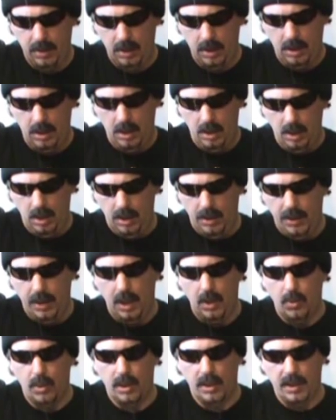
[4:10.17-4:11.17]

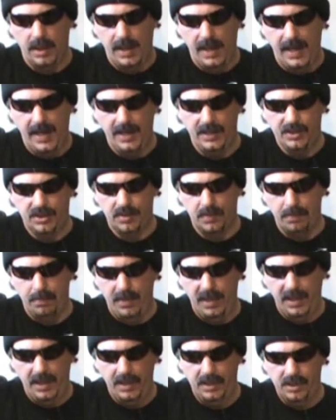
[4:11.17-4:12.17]
Now we're going to add some
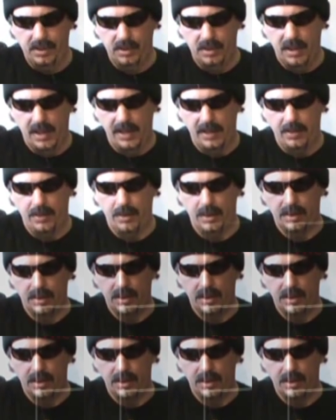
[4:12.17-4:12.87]
beads and tie the